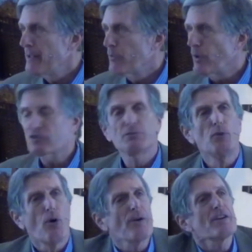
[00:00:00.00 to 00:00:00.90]
What's
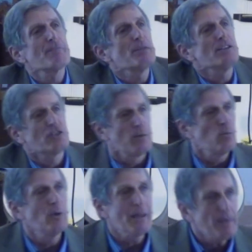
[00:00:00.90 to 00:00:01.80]
more, there have been
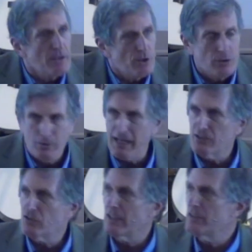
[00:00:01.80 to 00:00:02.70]
some women who went
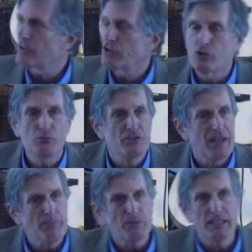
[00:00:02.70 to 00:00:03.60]
and said the tomb was
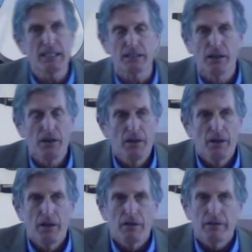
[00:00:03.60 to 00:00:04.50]
empty, and
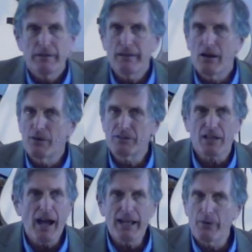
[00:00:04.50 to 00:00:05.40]
you know, it's
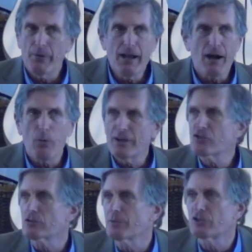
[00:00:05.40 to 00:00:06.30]
kind of, we're not quite
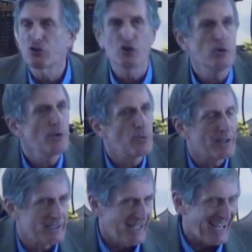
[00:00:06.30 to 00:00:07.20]
sure what to do with
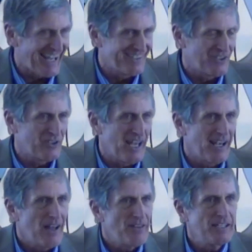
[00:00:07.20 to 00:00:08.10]
what they had to
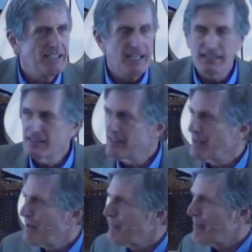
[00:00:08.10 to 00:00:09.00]
say. They didn't
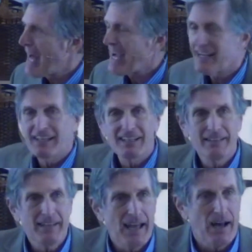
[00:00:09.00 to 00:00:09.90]
back
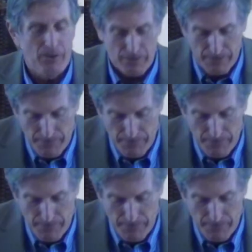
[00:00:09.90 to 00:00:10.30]
down.